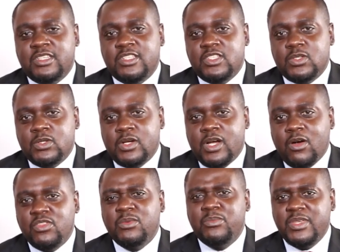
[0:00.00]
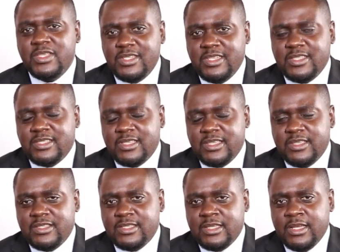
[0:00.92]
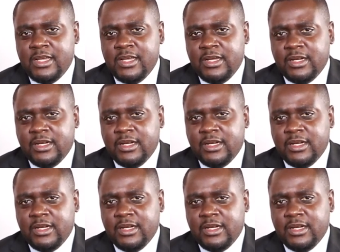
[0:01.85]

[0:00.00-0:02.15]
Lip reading: into how the business is